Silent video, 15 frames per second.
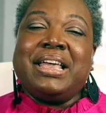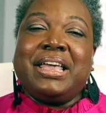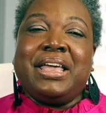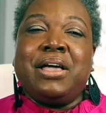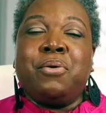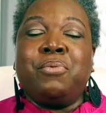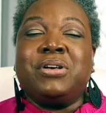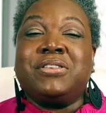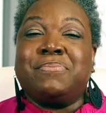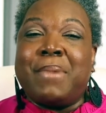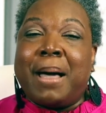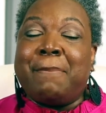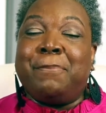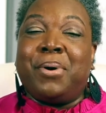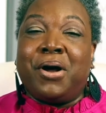It was
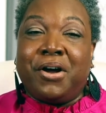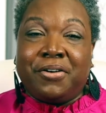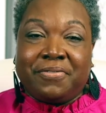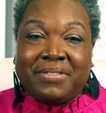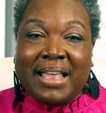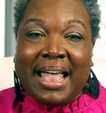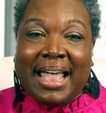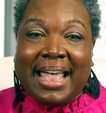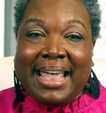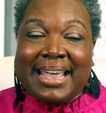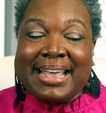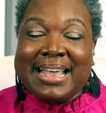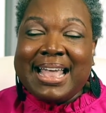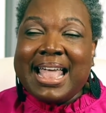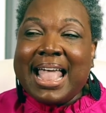my
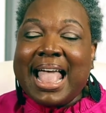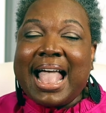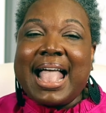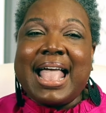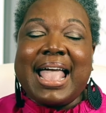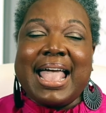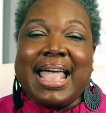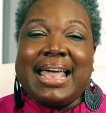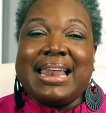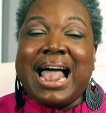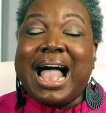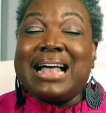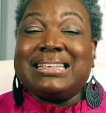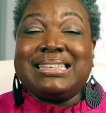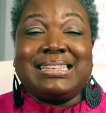birthday, and
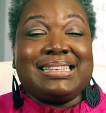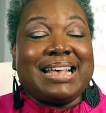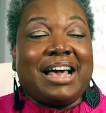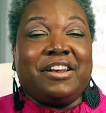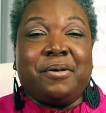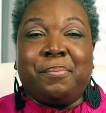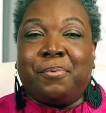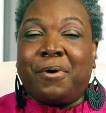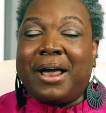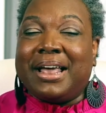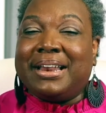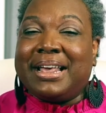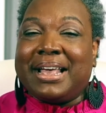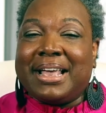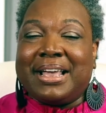I
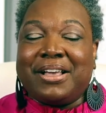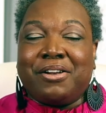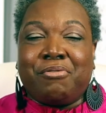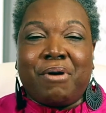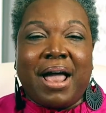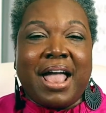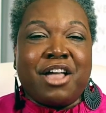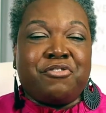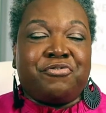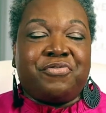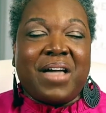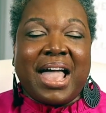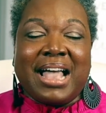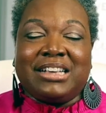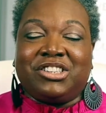celebrated in grand
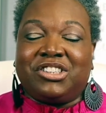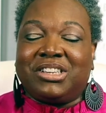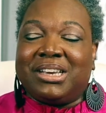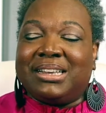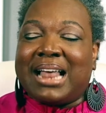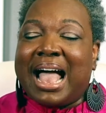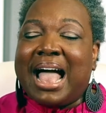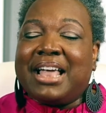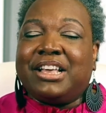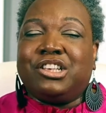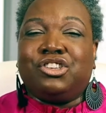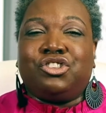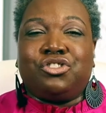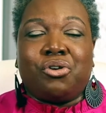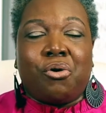fashion. I
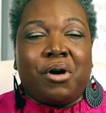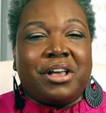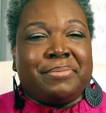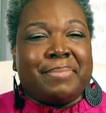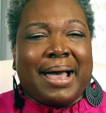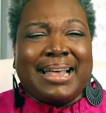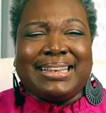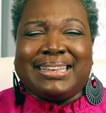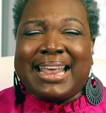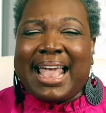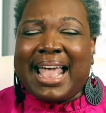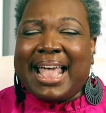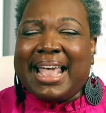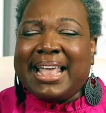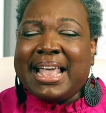enjoyed my
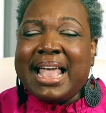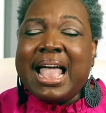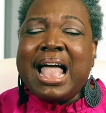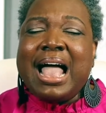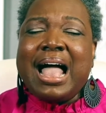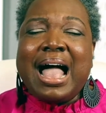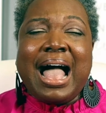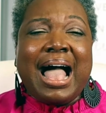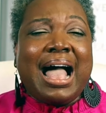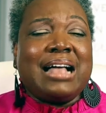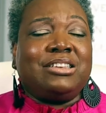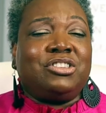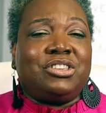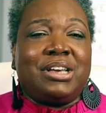day. I